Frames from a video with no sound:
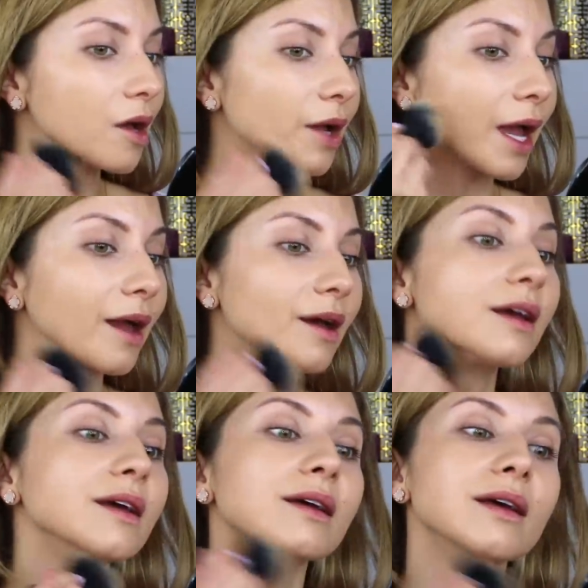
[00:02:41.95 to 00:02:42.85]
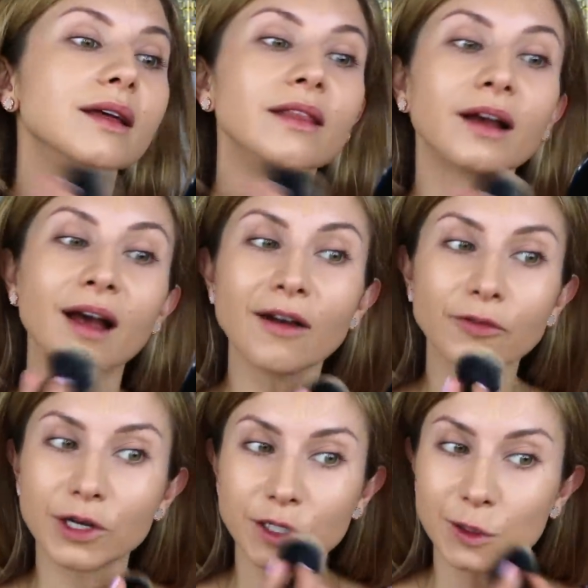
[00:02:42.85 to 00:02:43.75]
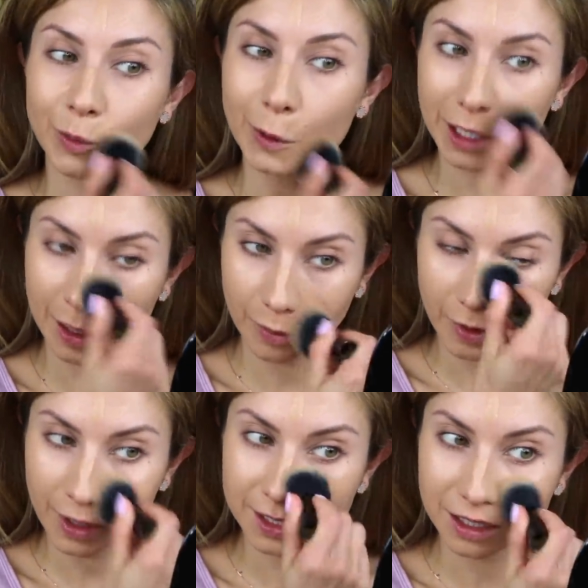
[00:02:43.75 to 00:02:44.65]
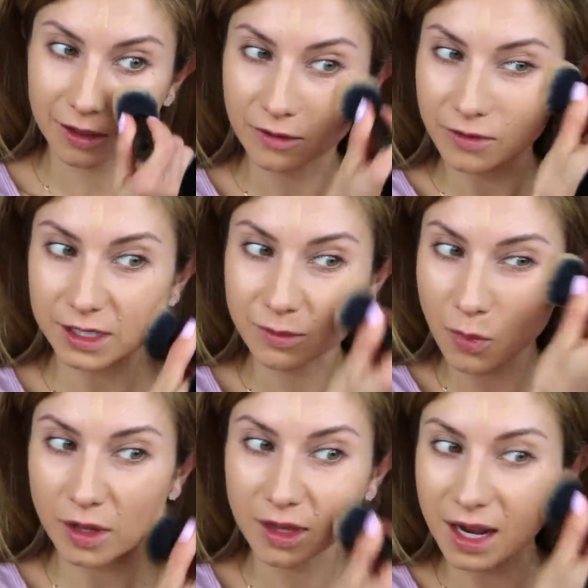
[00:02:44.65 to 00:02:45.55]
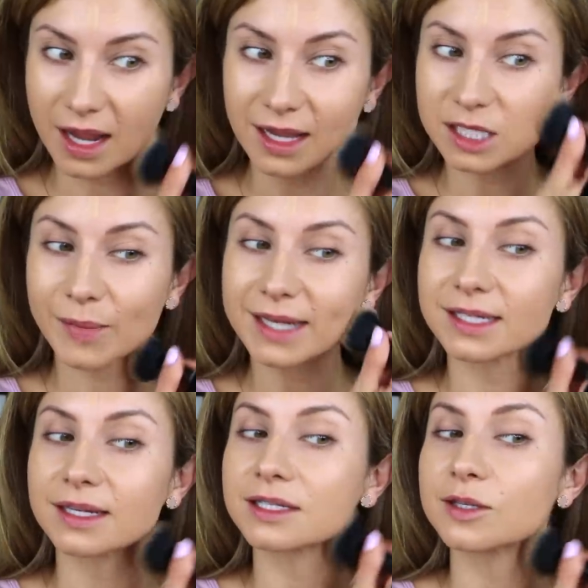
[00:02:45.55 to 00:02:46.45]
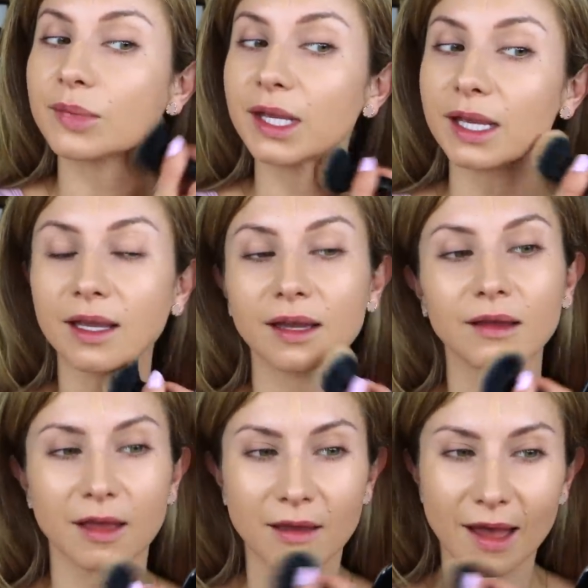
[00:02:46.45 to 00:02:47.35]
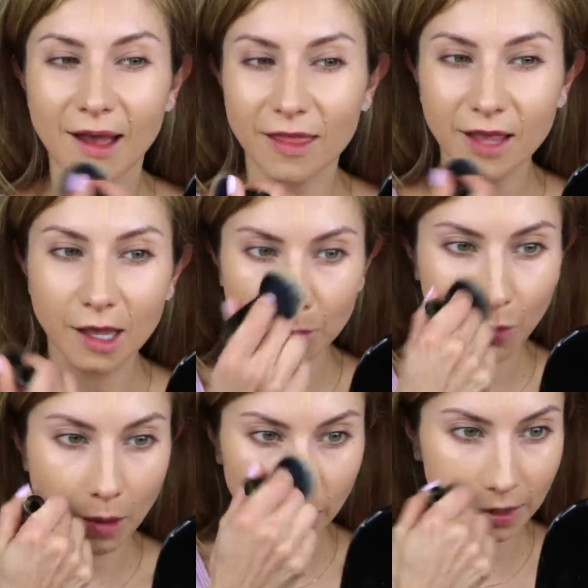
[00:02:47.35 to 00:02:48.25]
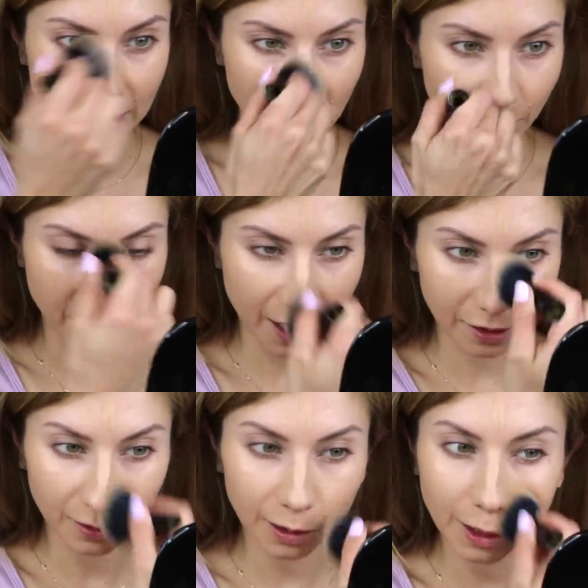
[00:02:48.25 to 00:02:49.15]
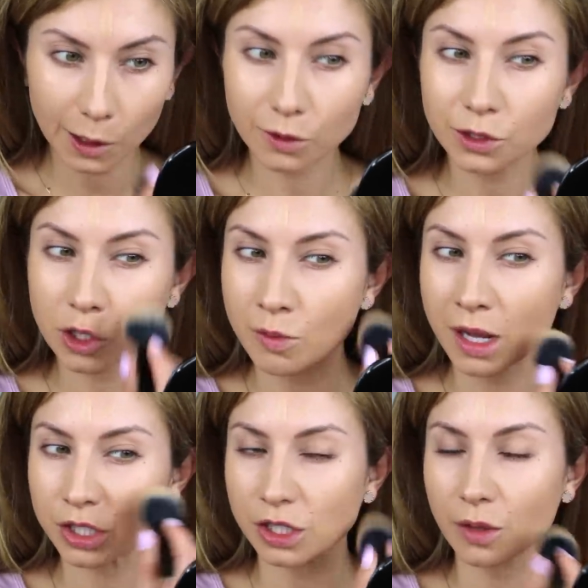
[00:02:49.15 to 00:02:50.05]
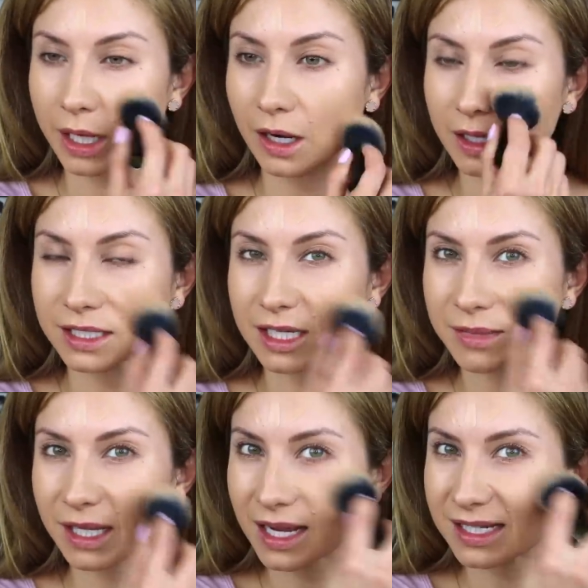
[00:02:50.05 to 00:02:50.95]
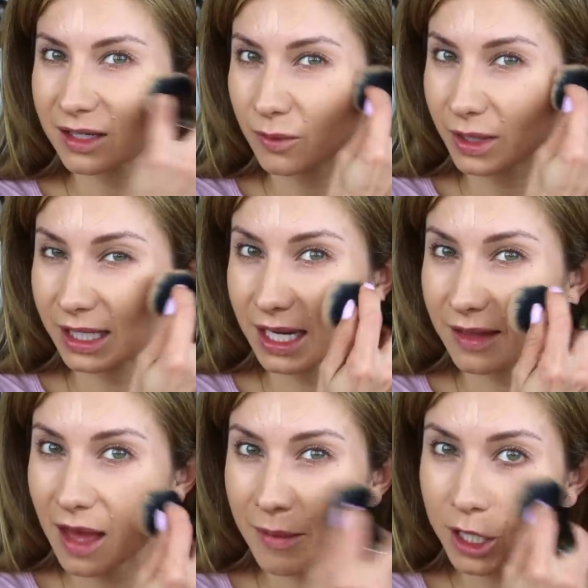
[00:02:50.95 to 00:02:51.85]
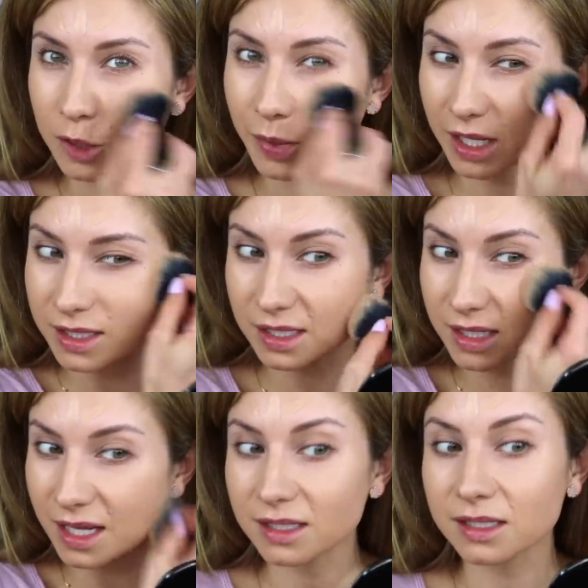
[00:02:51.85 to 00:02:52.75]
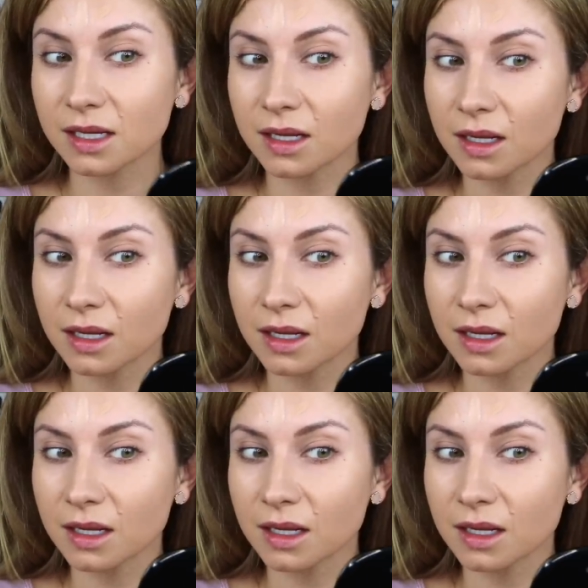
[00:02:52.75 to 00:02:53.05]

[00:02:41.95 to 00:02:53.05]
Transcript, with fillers: Okay, the coverage is pretty impressive. It's more than I expected it to be. I think I probably did apply a little too much though here. It seems like I didn't really need that much because it does